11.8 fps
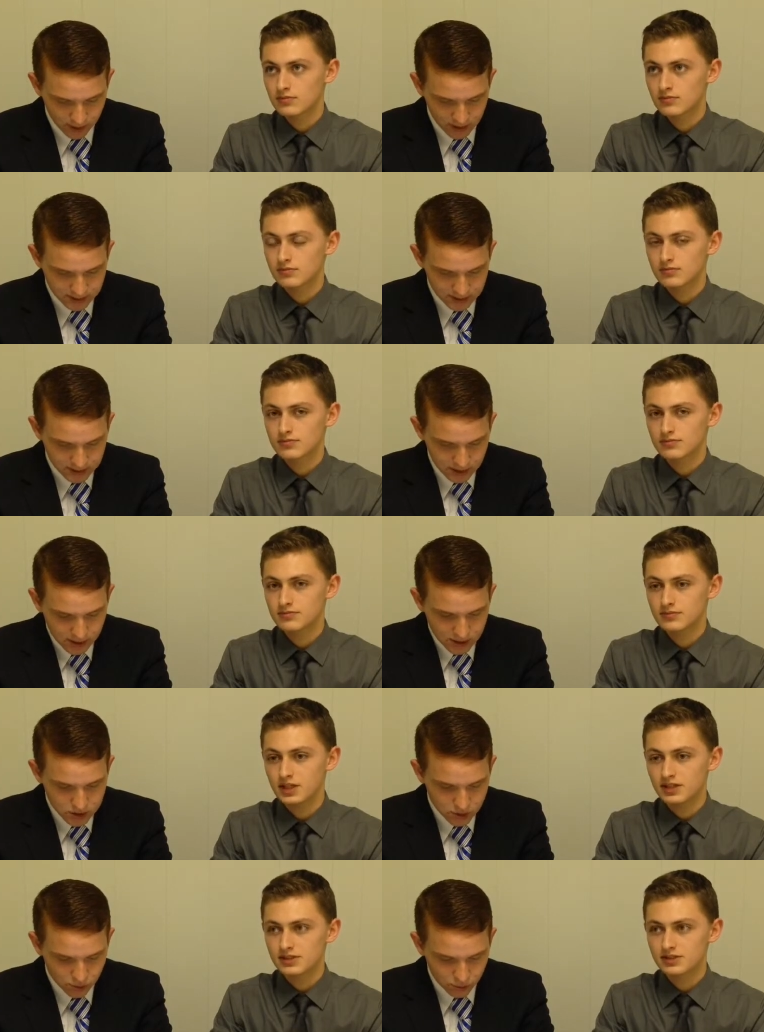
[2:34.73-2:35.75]
Speaker 1: us
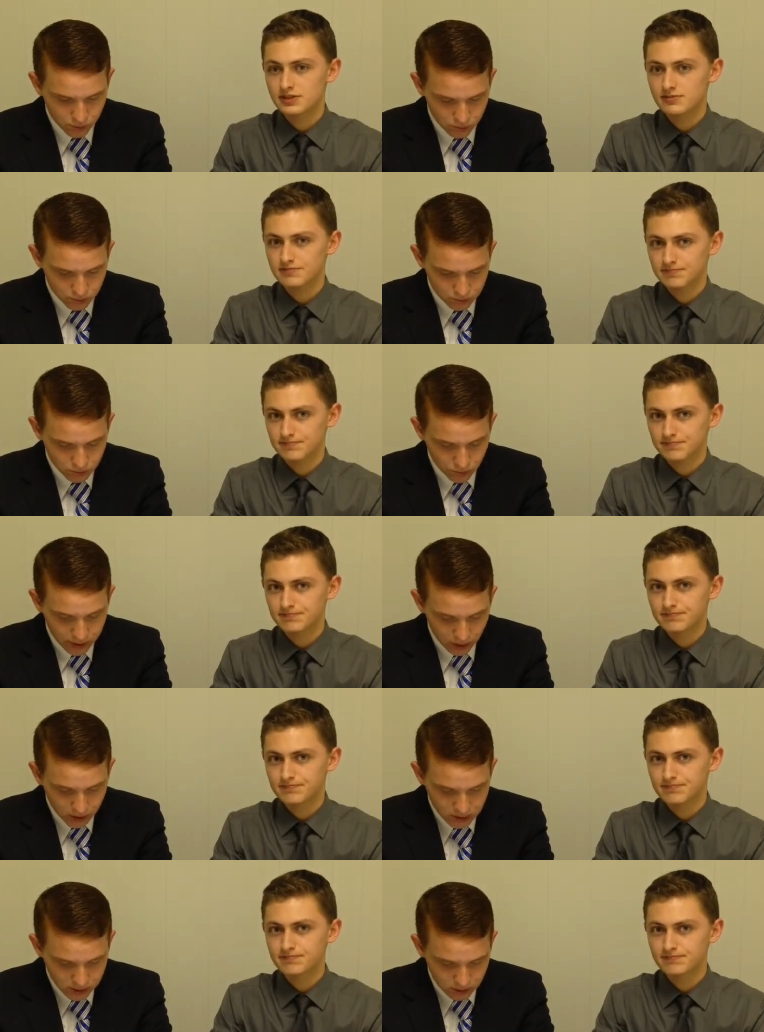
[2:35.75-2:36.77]
yes. so we
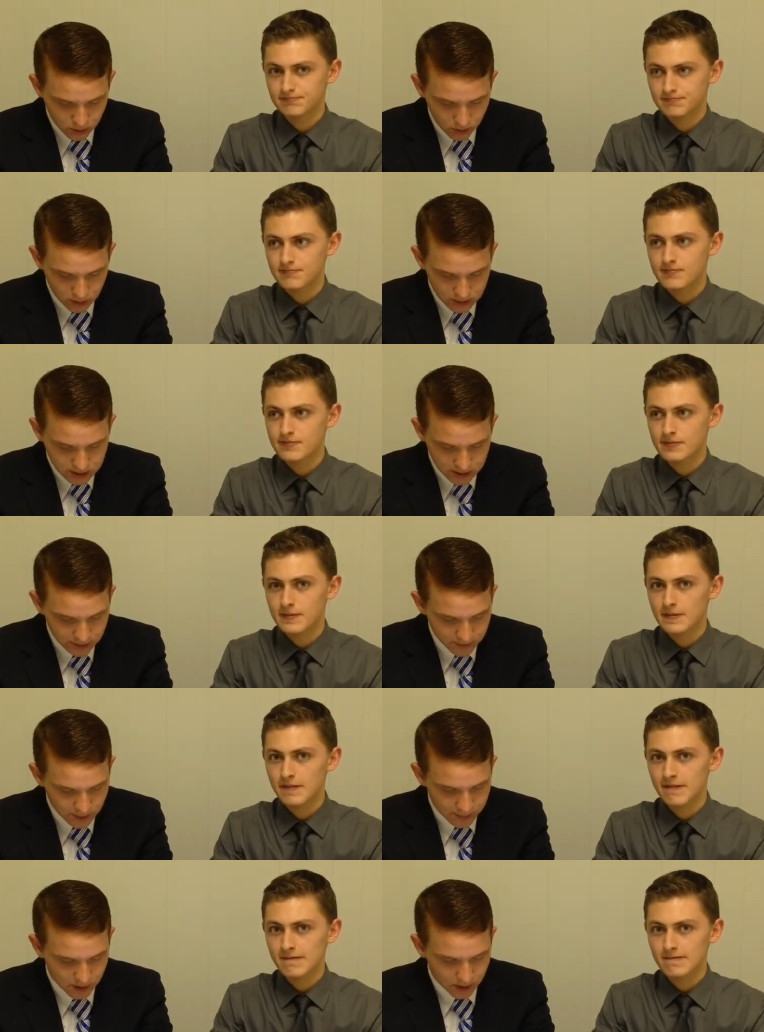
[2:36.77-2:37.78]
also ought to give
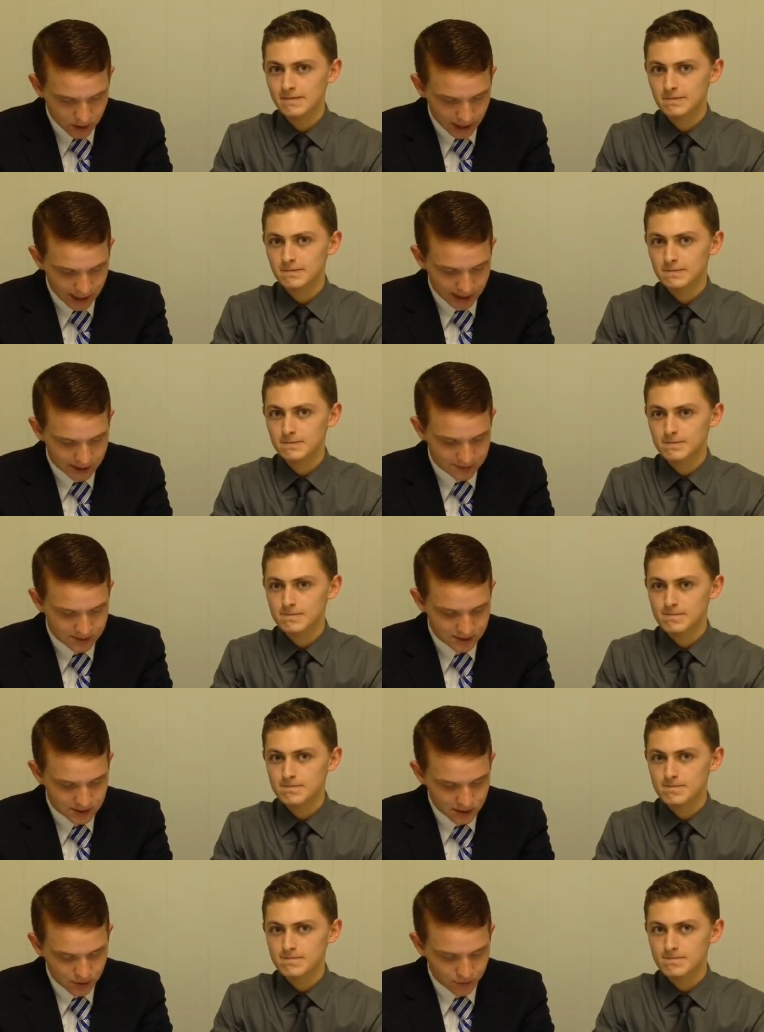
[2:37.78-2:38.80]
up our lives
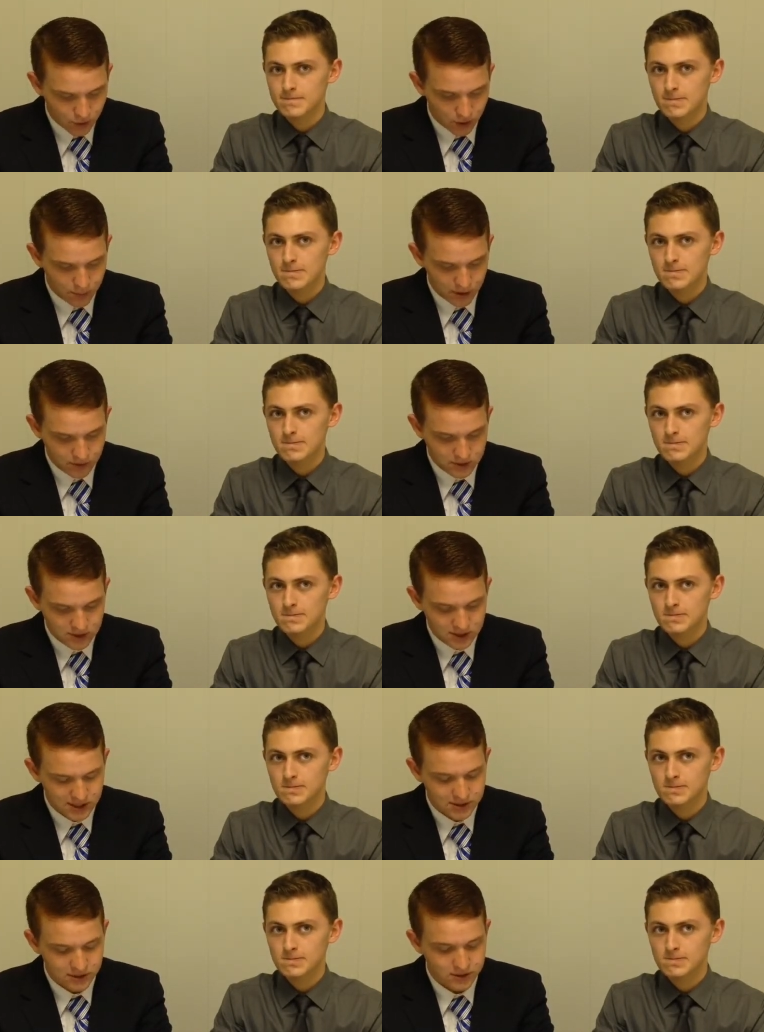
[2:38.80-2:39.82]
for our brothers and
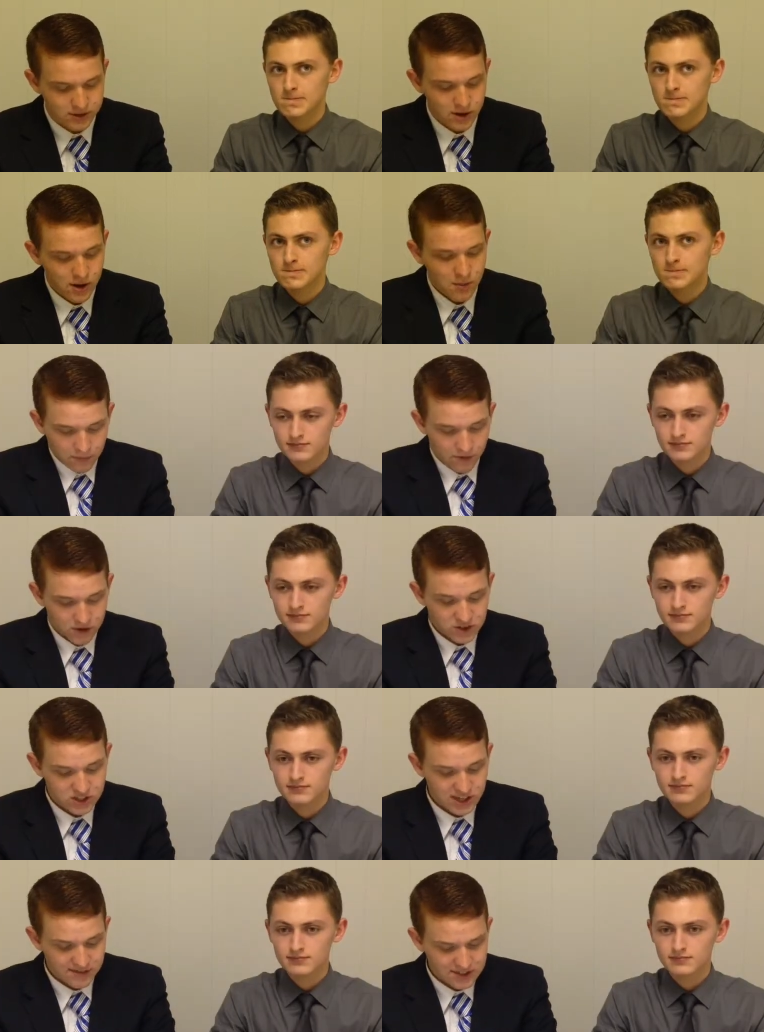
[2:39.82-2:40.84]
sisters verse
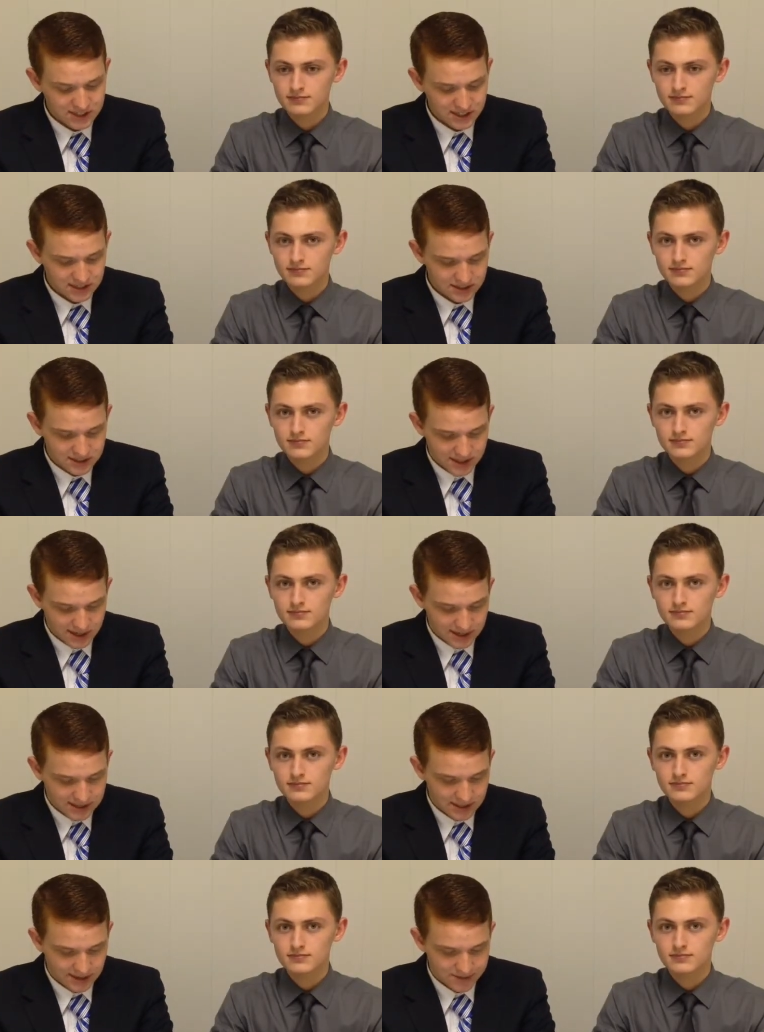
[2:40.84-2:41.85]
17
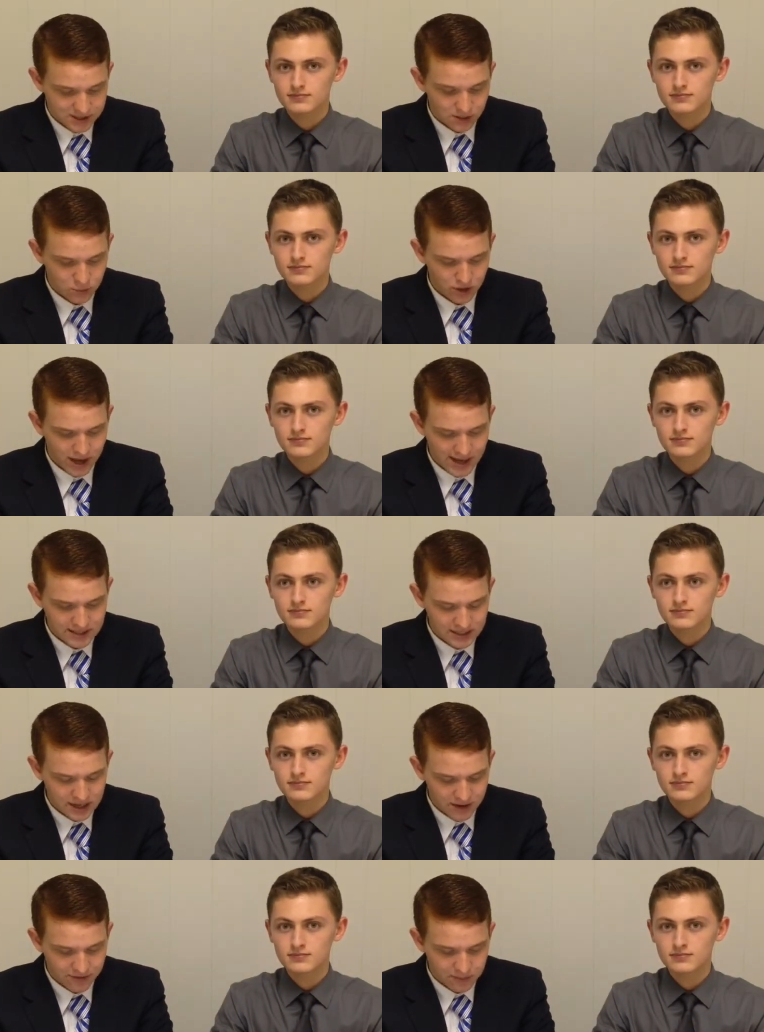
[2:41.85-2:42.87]
says if someone has
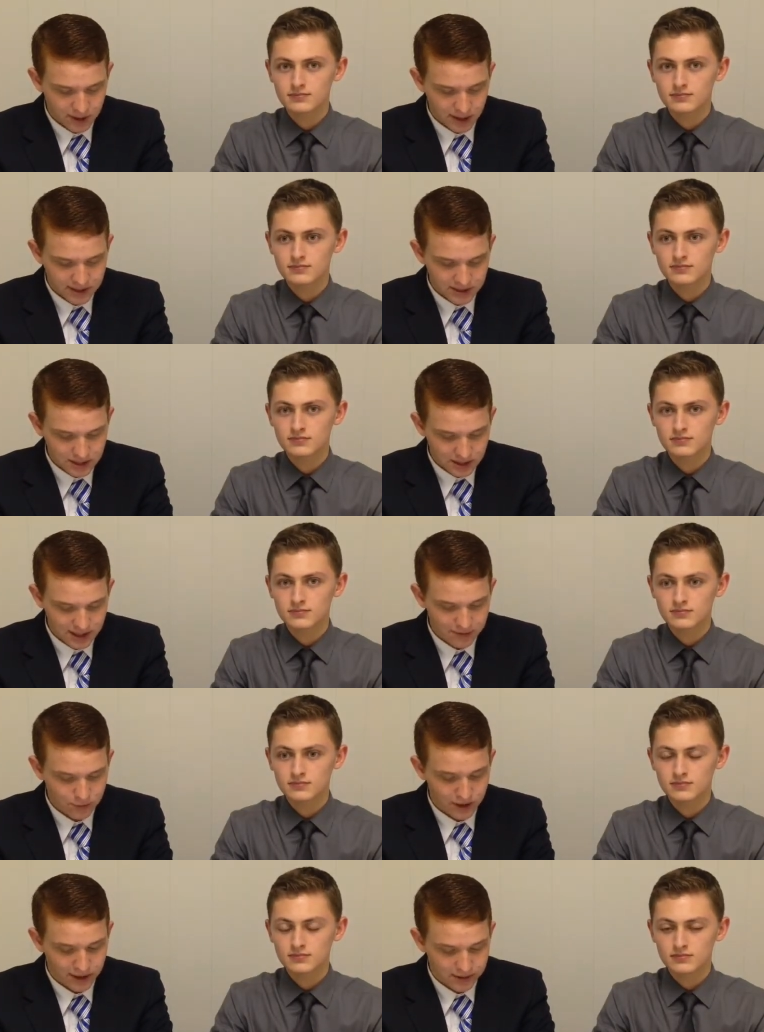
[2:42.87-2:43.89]
enough money to
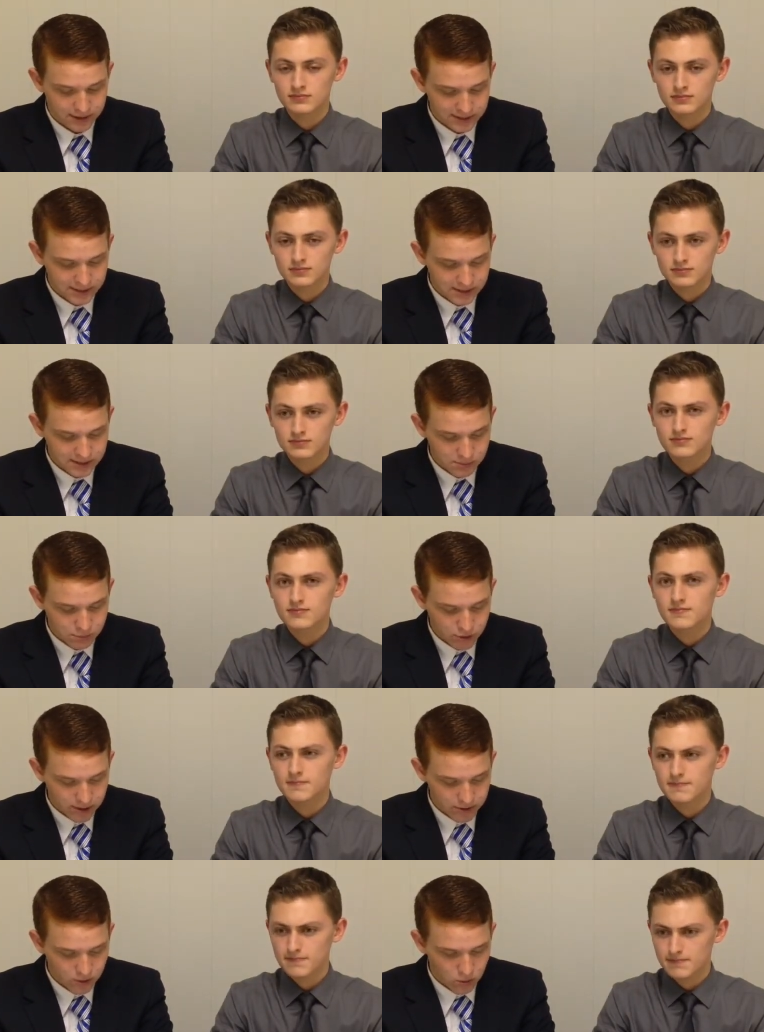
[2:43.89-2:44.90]
live well and sees a
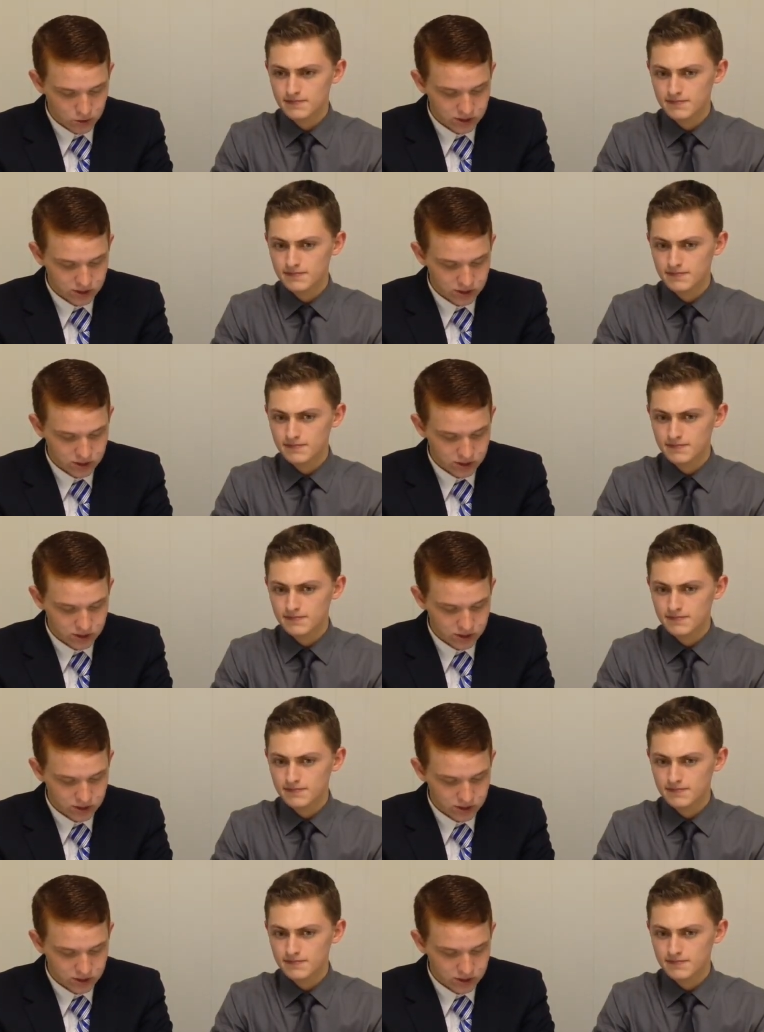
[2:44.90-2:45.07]
brother or